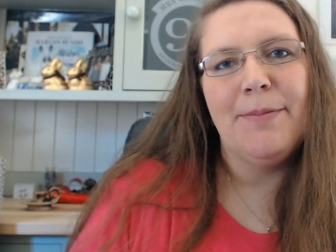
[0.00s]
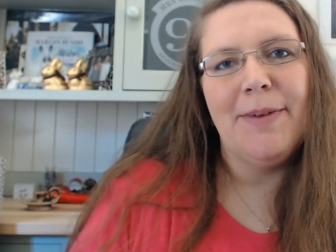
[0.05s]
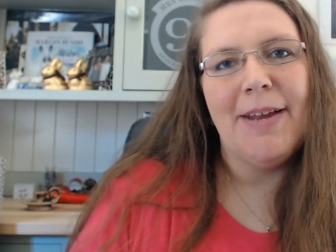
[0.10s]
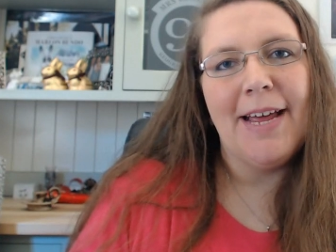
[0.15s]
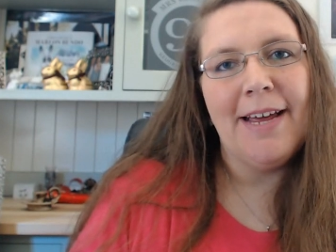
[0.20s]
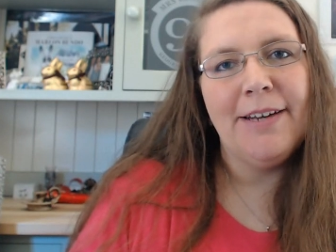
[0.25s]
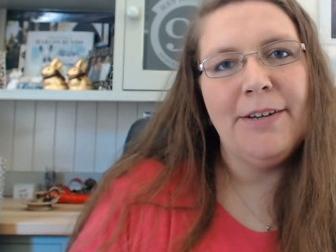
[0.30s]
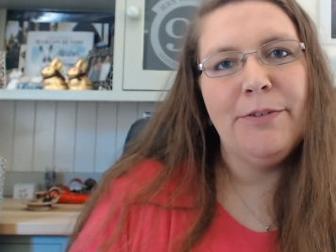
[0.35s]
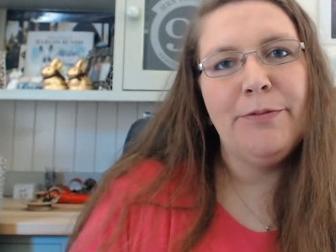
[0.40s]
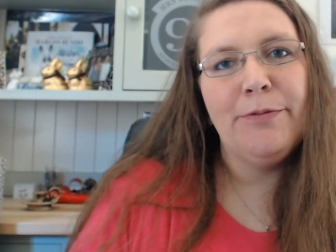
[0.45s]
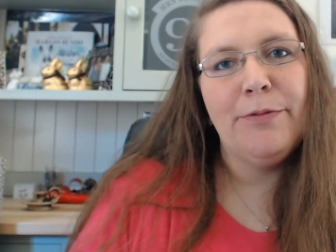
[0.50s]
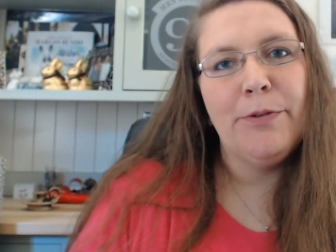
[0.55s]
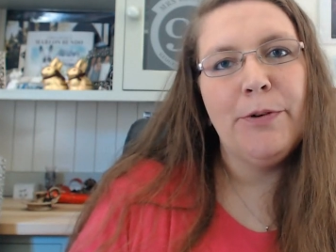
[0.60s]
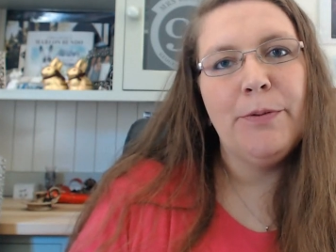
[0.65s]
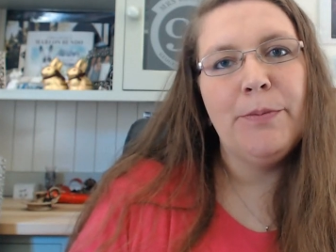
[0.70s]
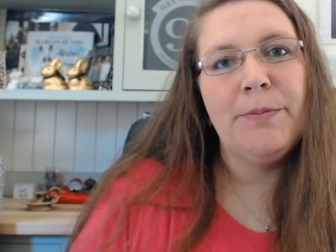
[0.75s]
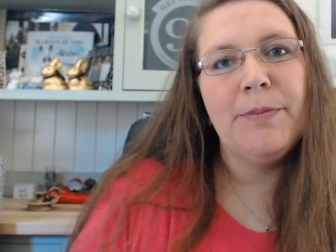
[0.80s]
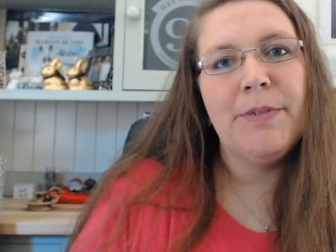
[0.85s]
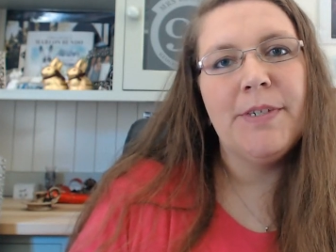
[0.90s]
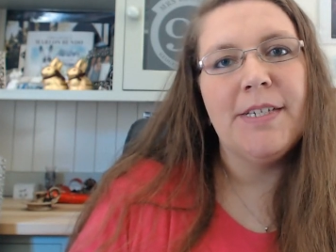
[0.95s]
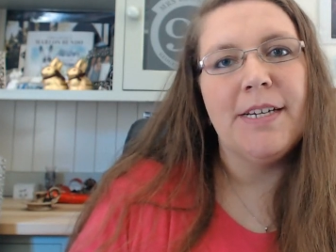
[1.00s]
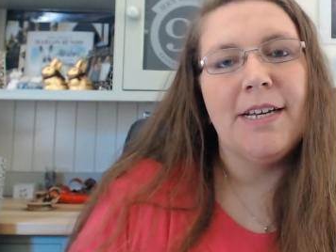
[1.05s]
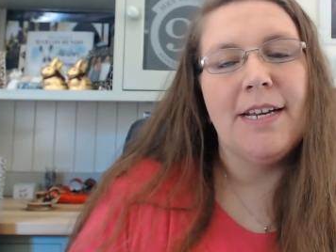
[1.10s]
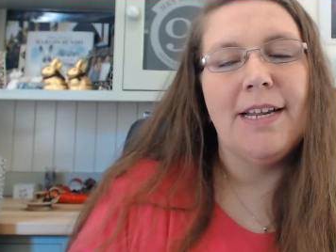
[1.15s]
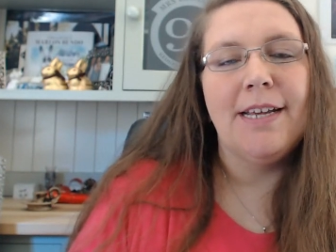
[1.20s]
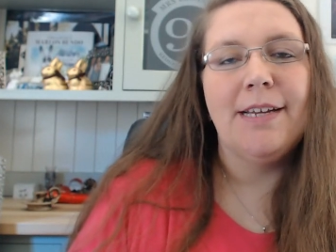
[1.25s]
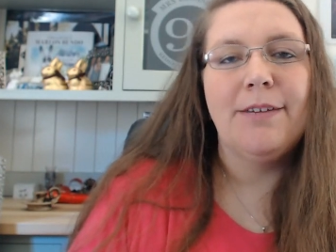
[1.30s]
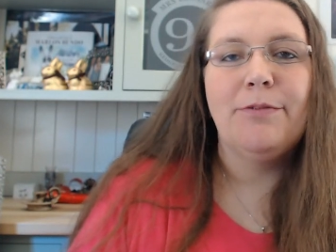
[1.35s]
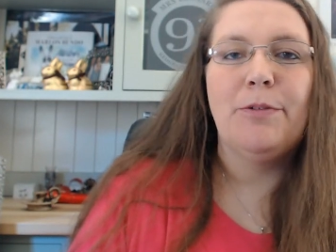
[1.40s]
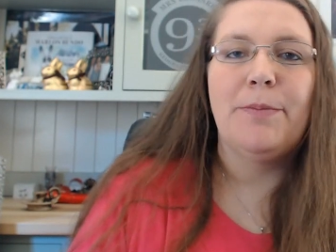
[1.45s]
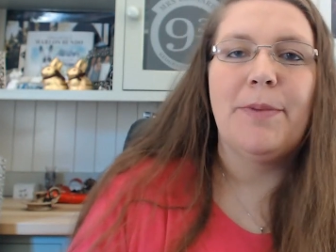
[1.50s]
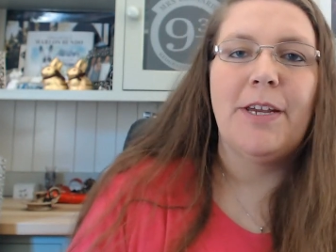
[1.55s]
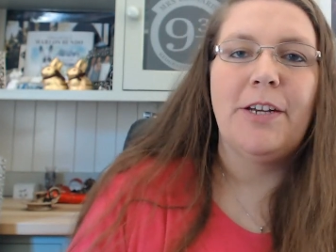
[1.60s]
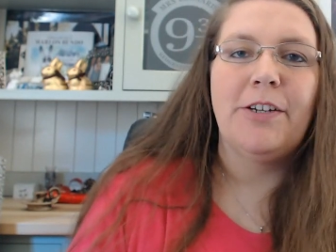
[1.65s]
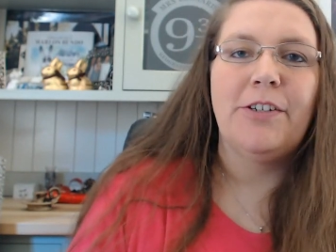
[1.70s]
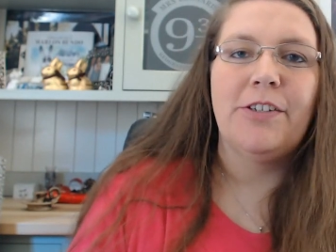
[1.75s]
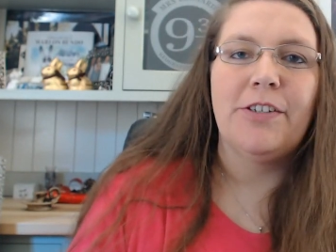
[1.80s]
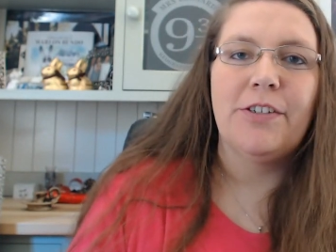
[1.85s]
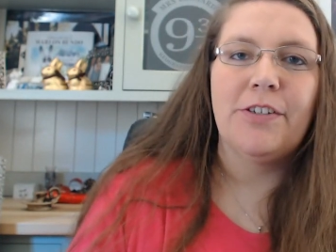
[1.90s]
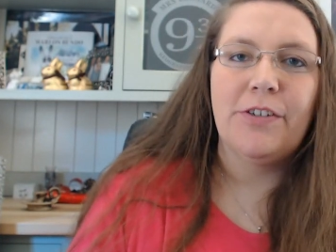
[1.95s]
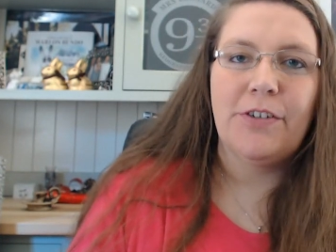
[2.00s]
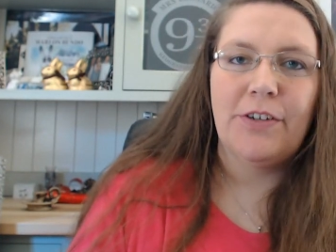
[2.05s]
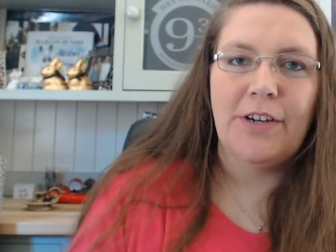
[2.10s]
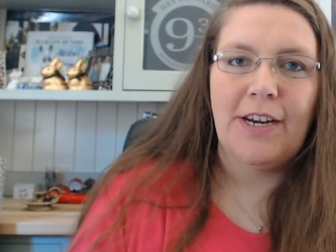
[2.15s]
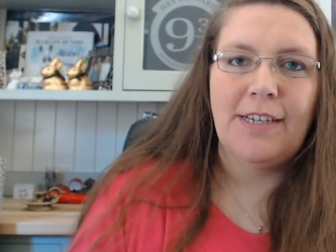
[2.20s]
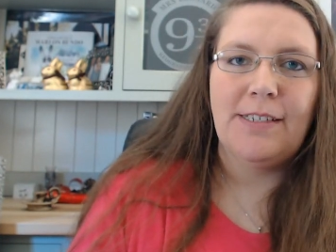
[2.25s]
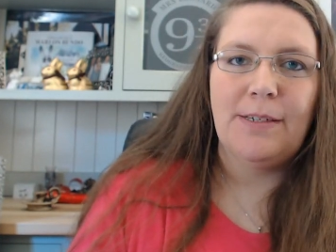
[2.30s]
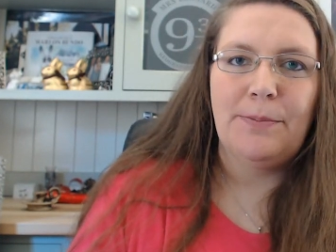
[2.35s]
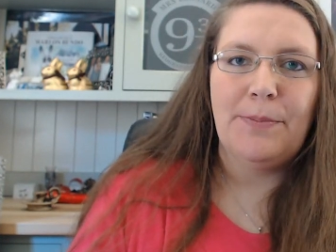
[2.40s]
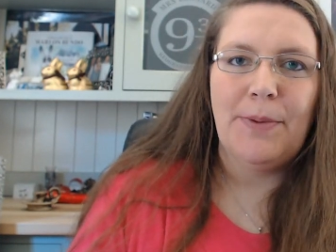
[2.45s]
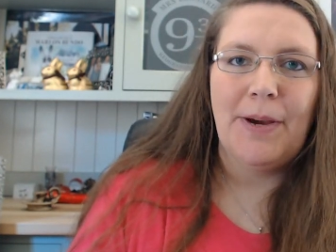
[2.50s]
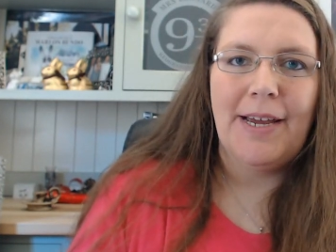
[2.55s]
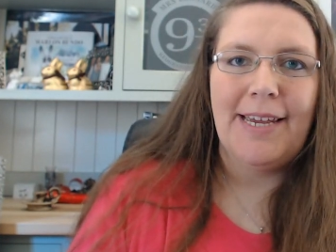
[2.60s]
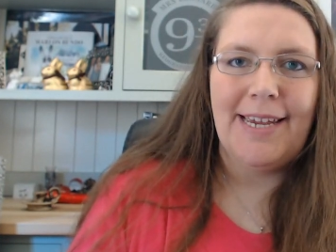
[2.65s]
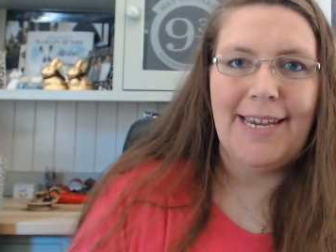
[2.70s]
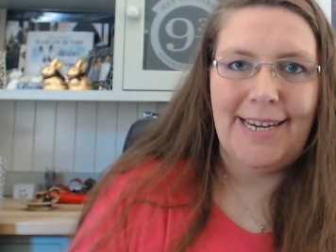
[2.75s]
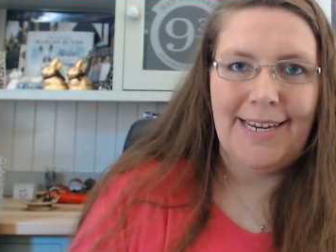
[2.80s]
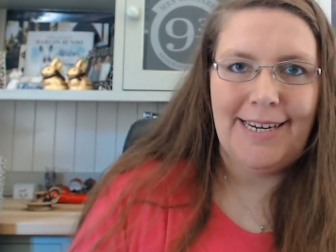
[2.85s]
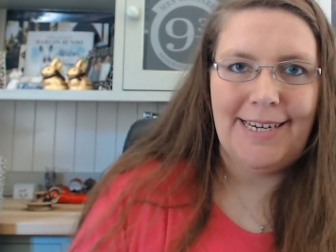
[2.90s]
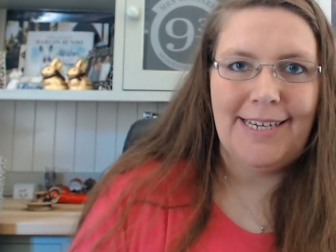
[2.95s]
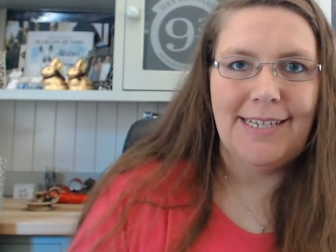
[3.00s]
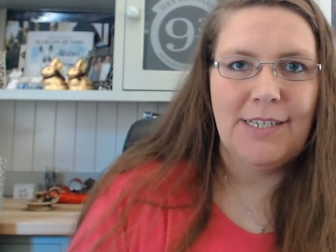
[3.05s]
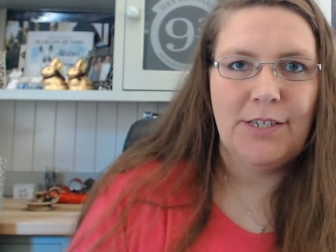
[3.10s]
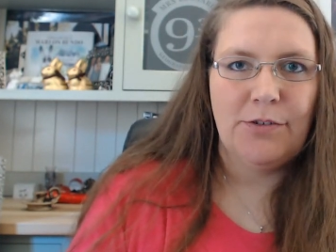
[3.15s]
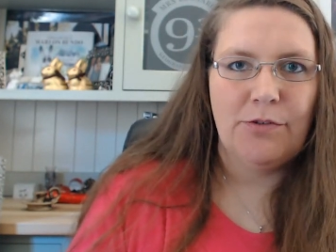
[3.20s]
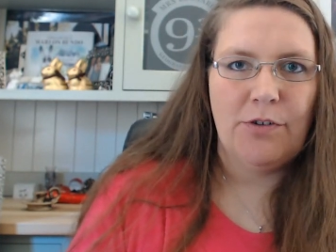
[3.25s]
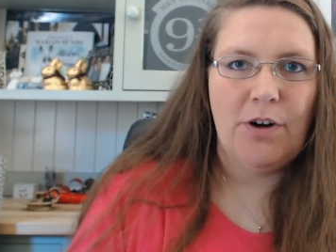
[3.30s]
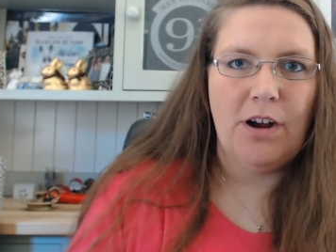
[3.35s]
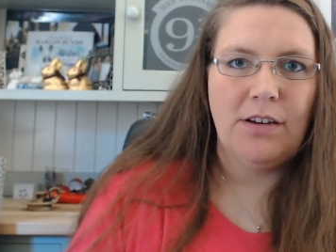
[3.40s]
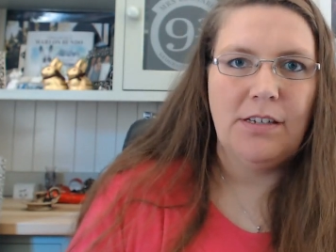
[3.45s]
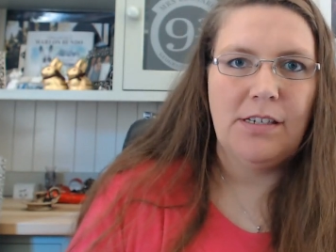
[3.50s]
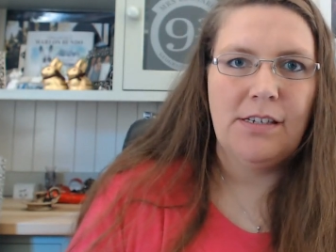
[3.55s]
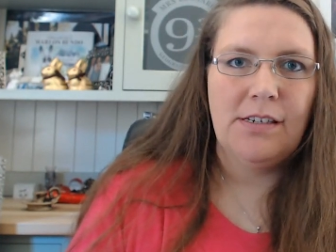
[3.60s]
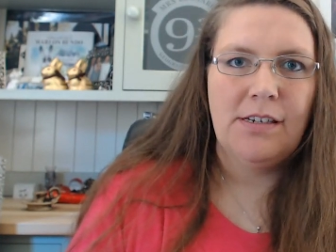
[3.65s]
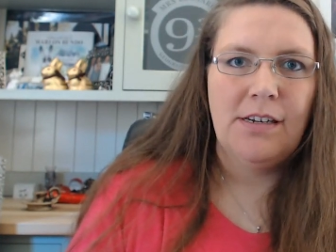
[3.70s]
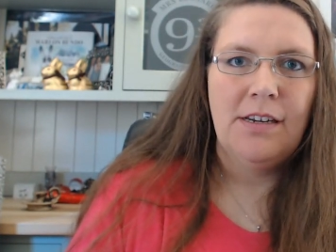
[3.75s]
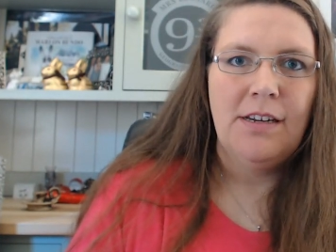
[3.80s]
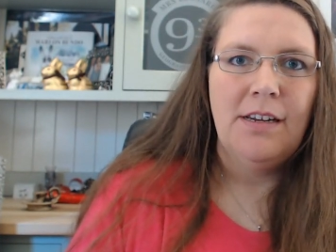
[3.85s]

landforms and land formations created by igneous rocks.